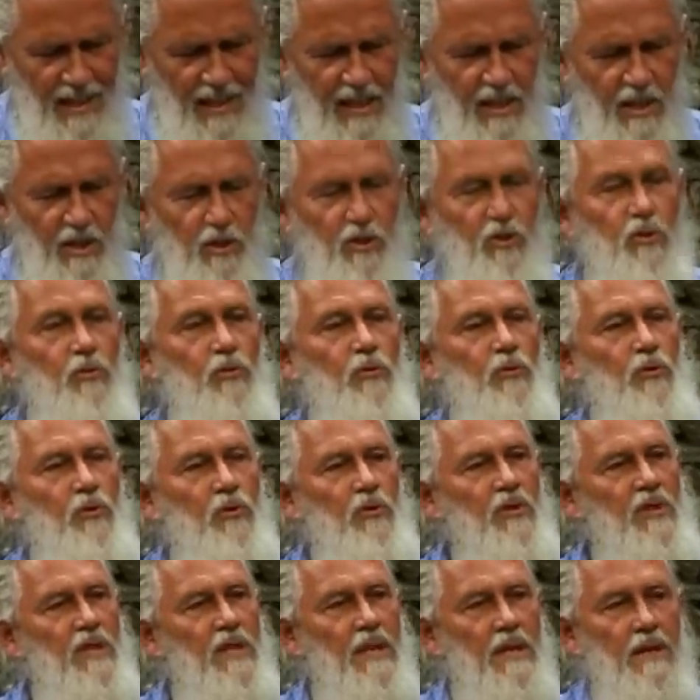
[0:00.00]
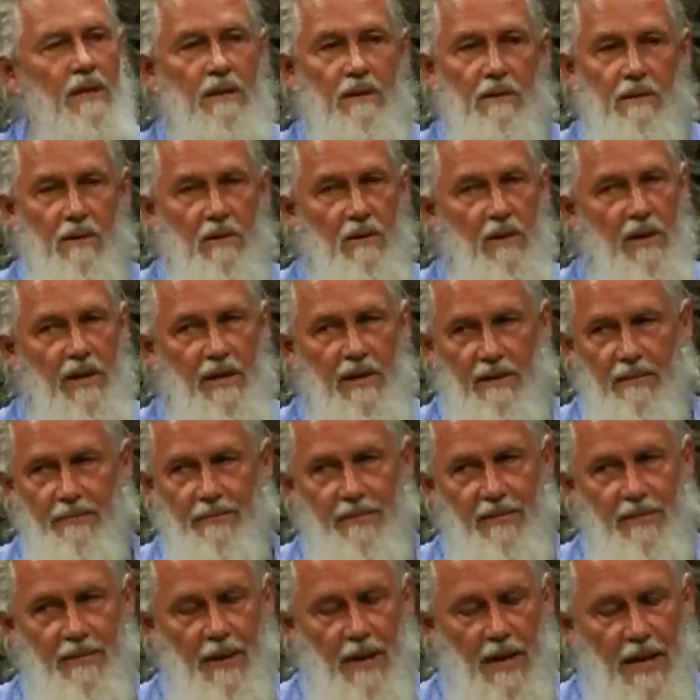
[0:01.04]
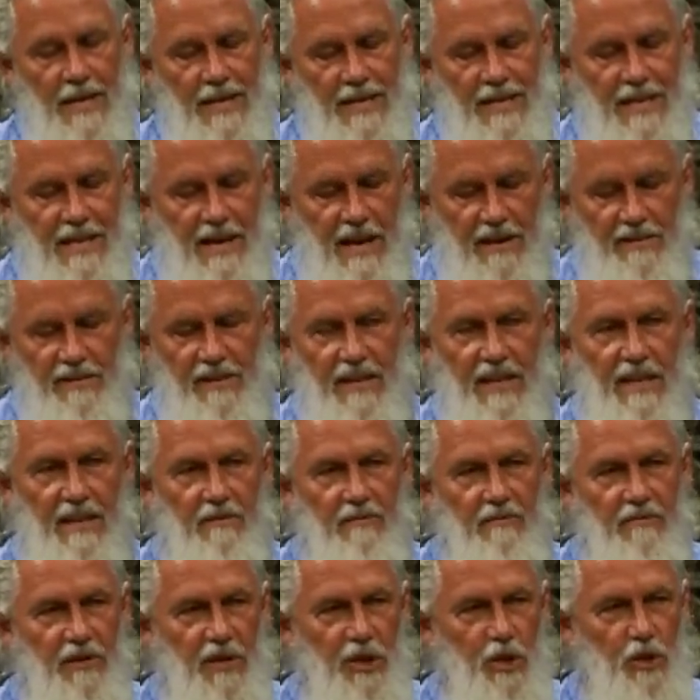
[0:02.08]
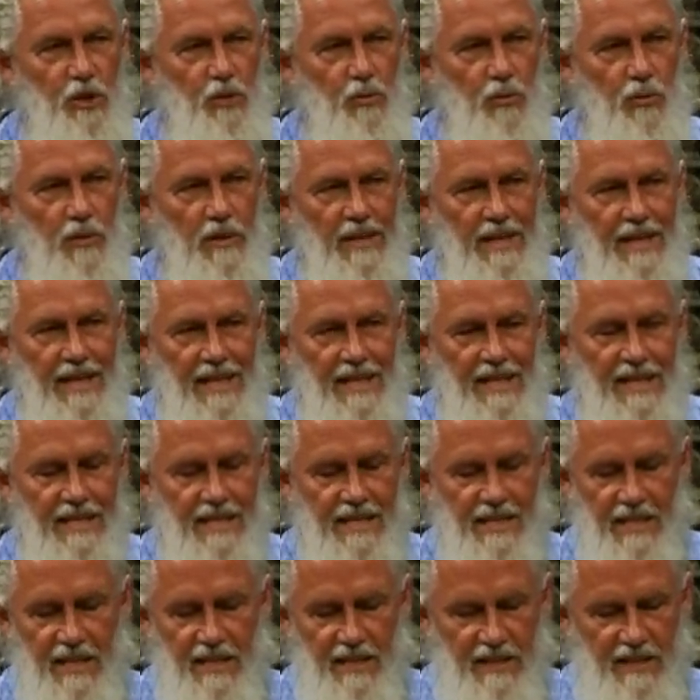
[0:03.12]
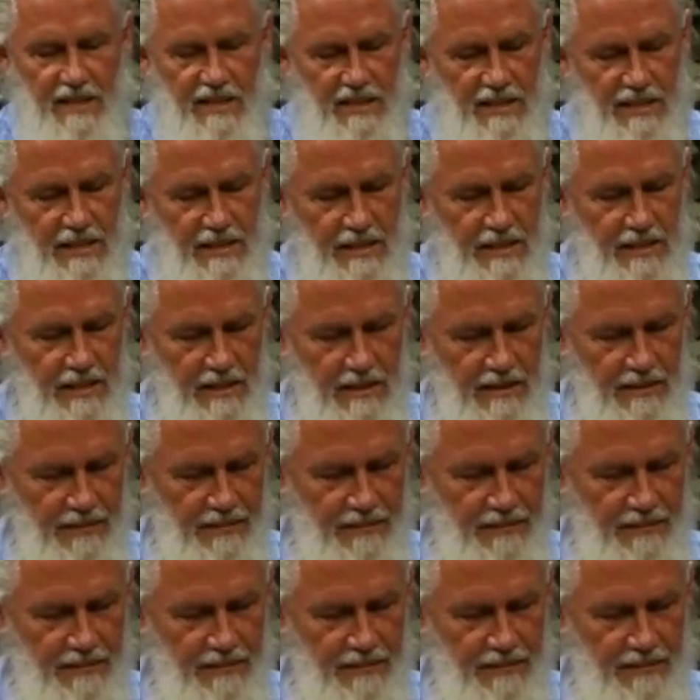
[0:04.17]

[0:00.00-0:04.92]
In truth, all right, nothing visual exists.